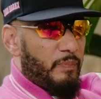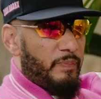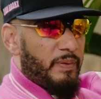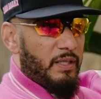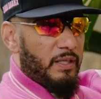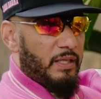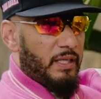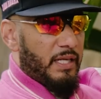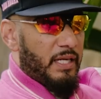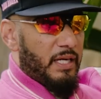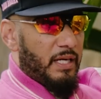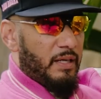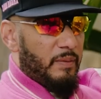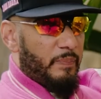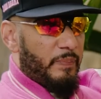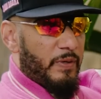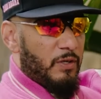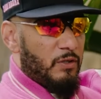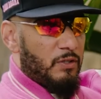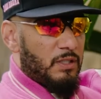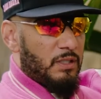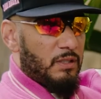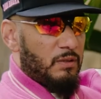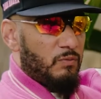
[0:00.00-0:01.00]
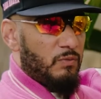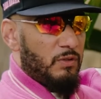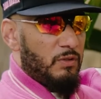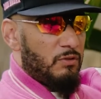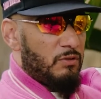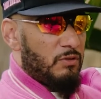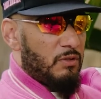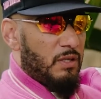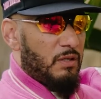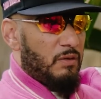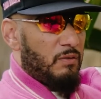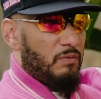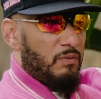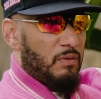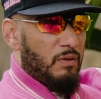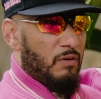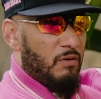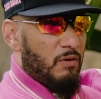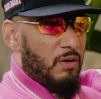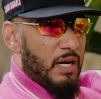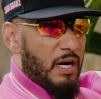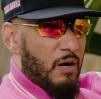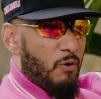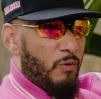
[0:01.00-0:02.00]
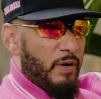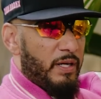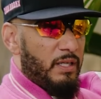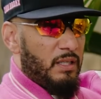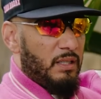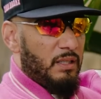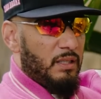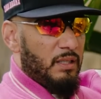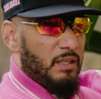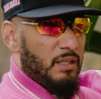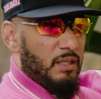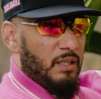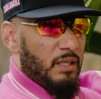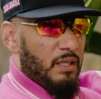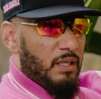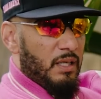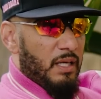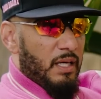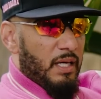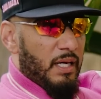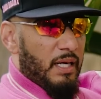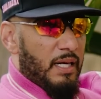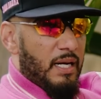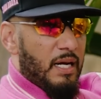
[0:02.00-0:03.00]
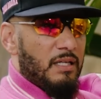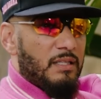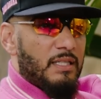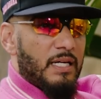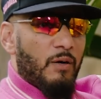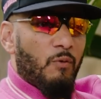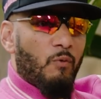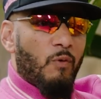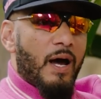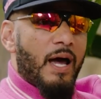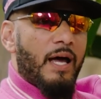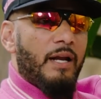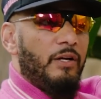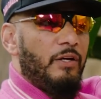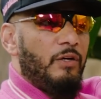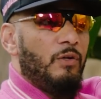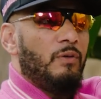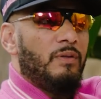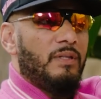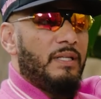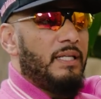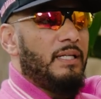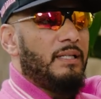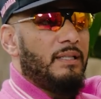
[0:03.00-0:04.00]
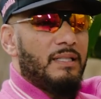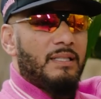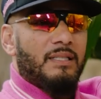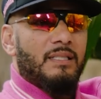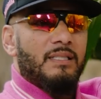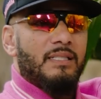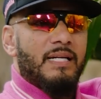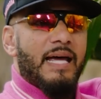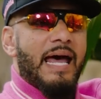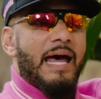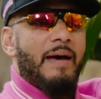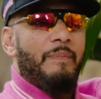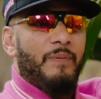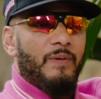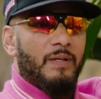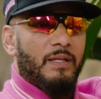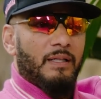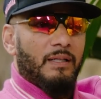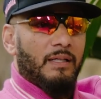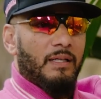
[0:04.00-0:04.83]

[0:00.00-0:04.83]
billionaire person. We was on on our way, and I was like, "Why do you think this is happening?"